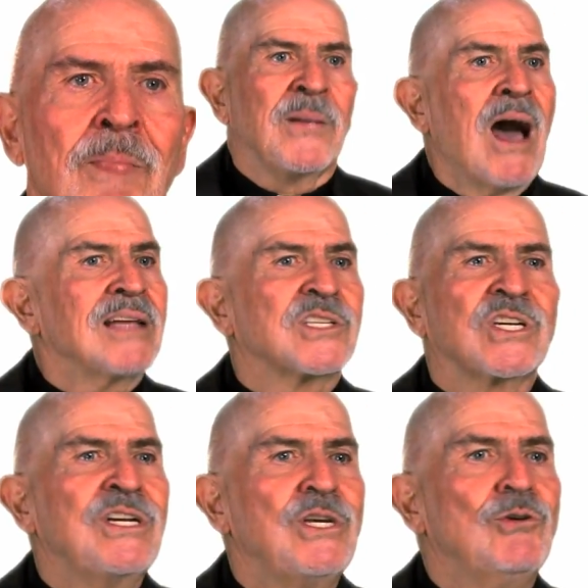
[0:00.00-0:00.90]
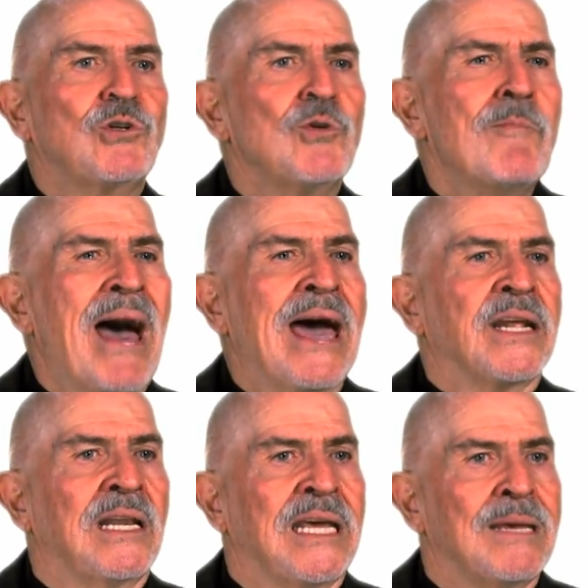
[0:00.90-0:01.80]
God's going to use you
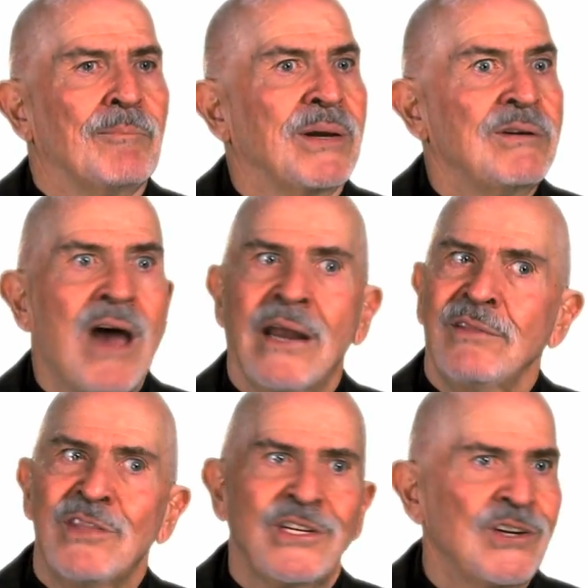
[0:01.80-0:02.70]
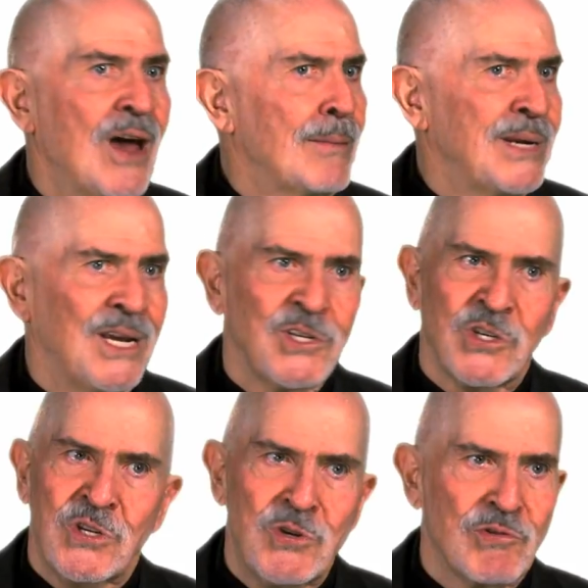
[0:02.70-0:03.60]
mightily, but not in the
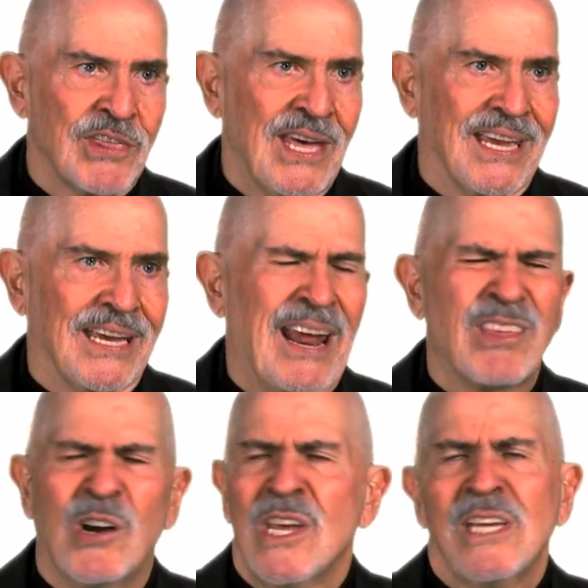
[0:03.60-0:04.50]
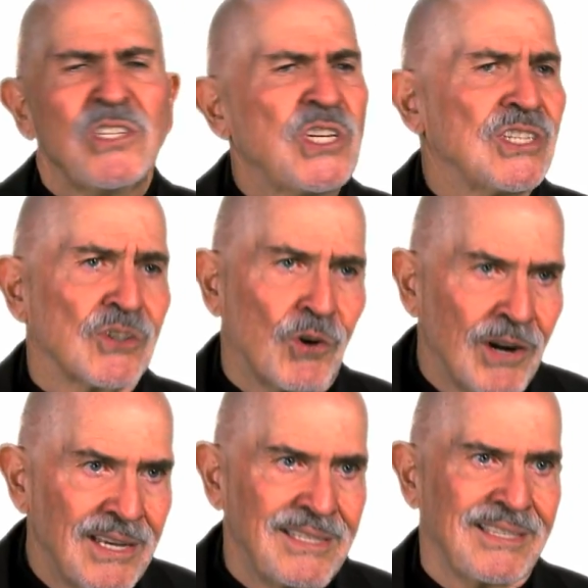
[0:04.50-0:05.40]
denomination you think. And I thought, she's
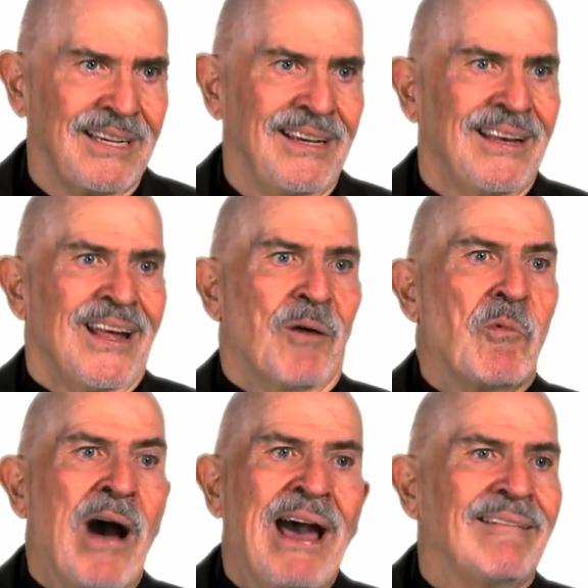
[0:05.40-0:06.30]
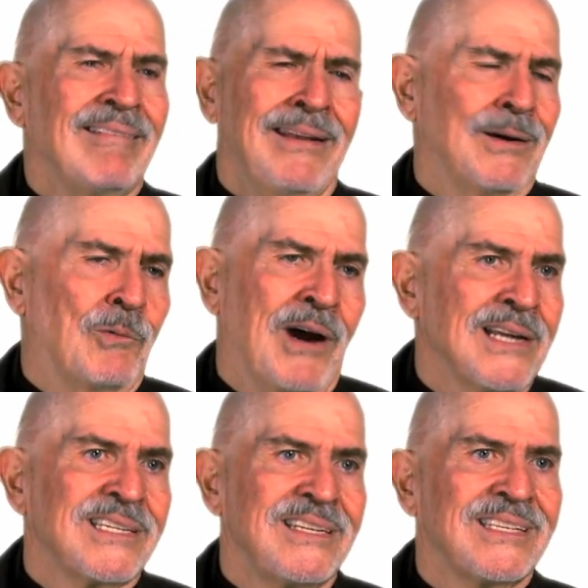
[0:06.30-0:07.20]
crazy. Why is
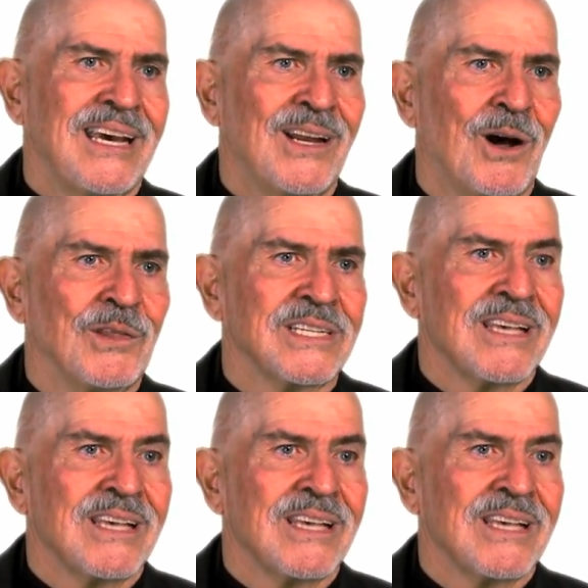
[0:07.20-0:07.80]
she saying all this?